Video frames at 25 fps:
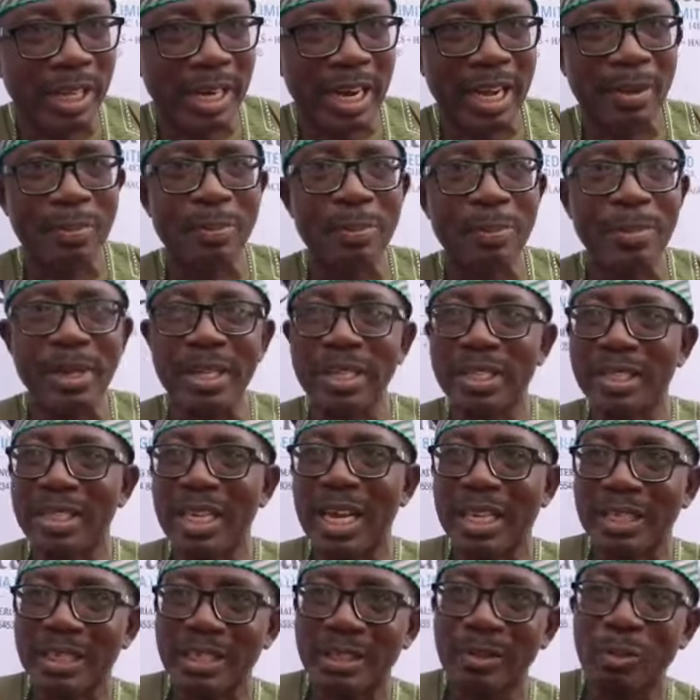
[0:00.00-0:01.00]
that I meet
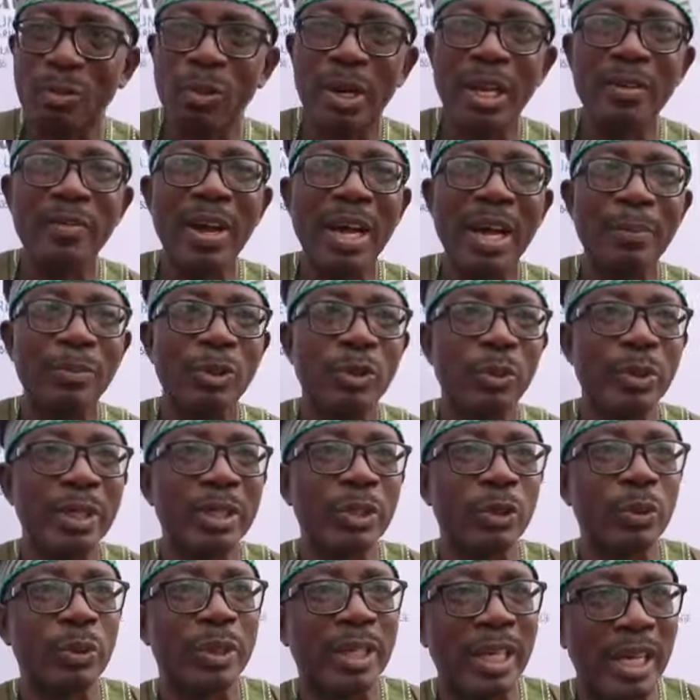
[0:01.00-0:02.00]
that whatever I'm doing
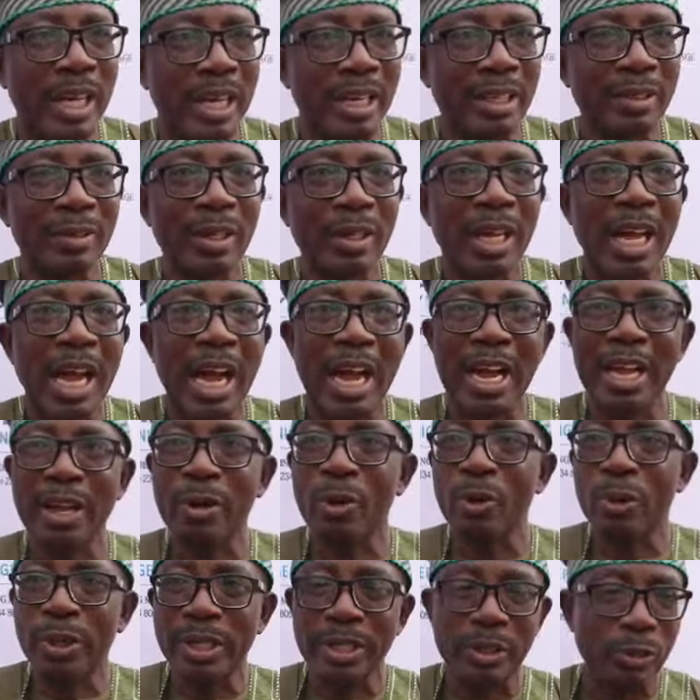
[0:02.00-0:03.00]
today, I
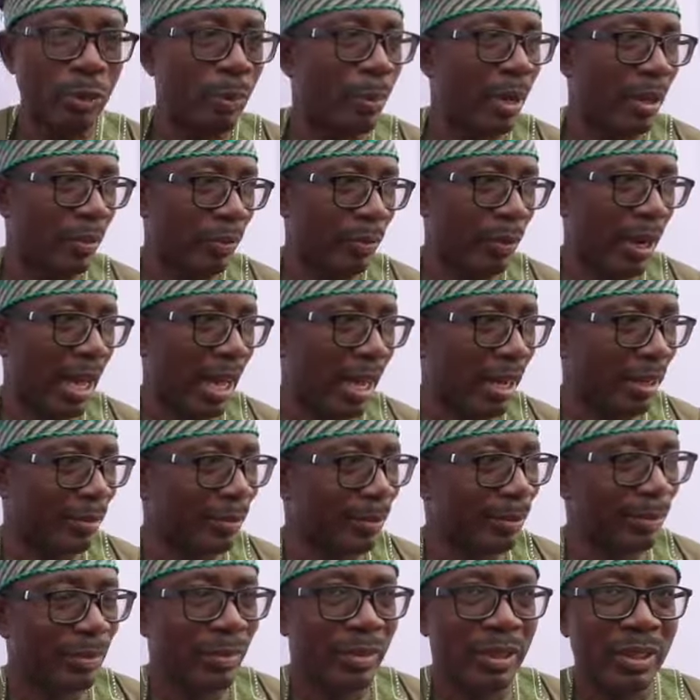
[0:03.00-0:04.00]
owe it to Mayflower.
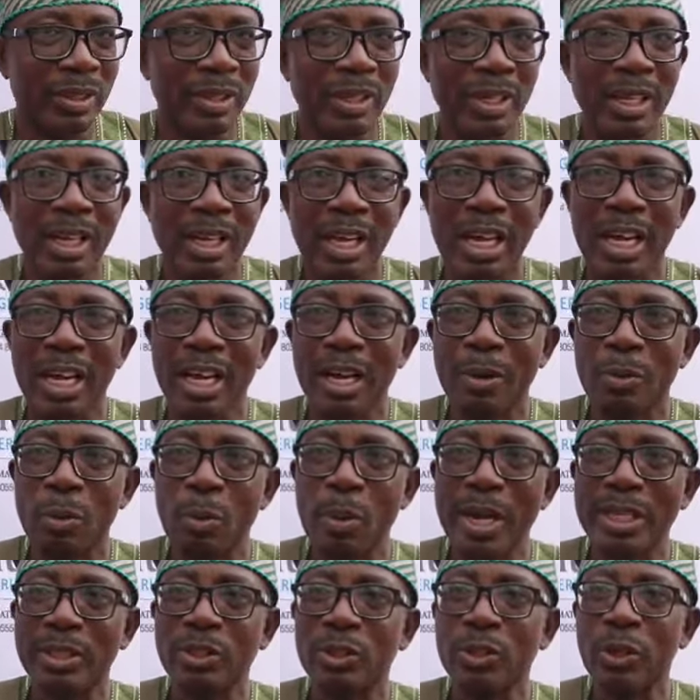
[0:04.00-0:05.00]
We
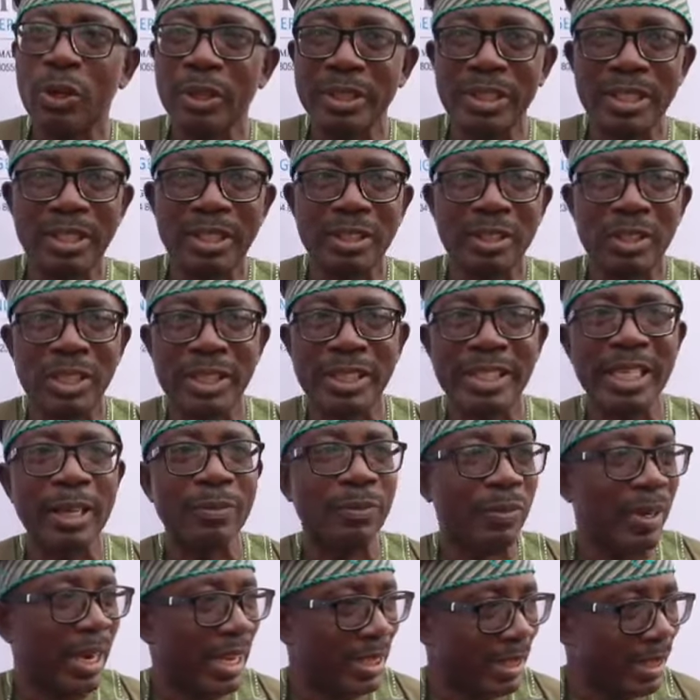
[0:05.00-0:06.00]
were taught
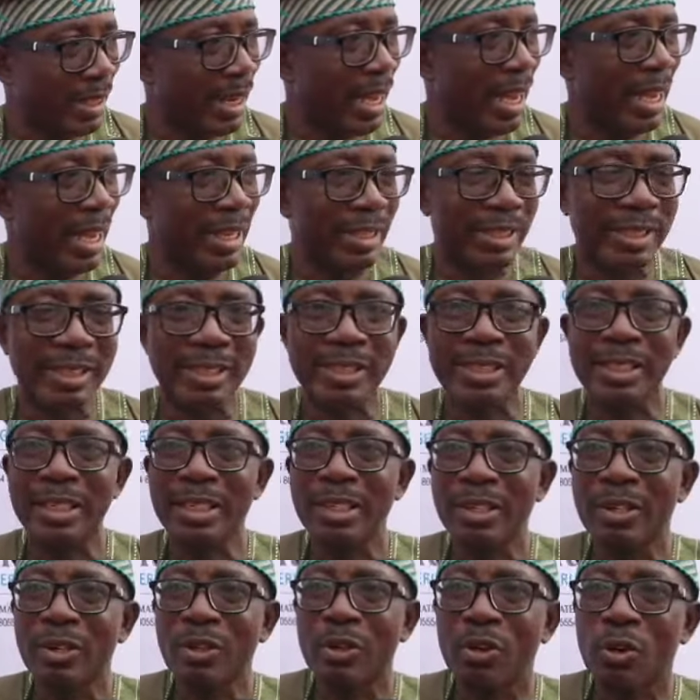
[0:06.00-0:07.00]
selflessness,
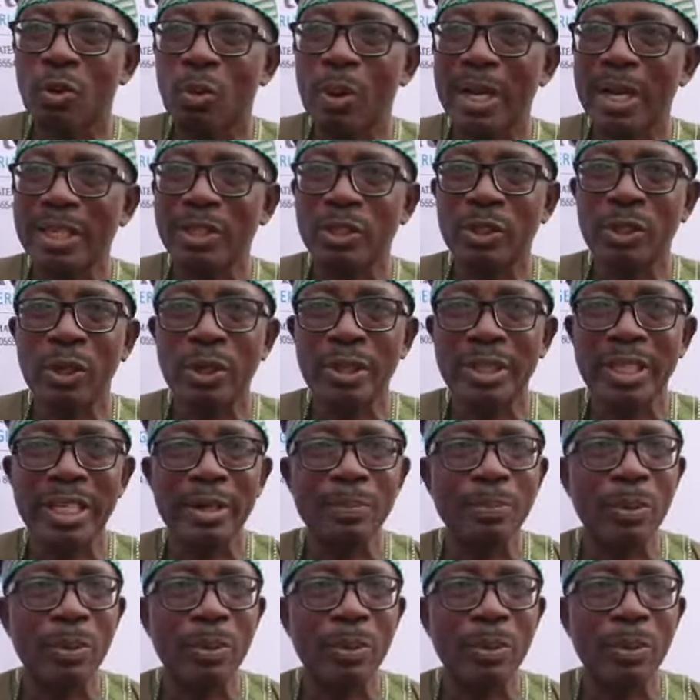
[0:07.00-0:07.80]
we were taught the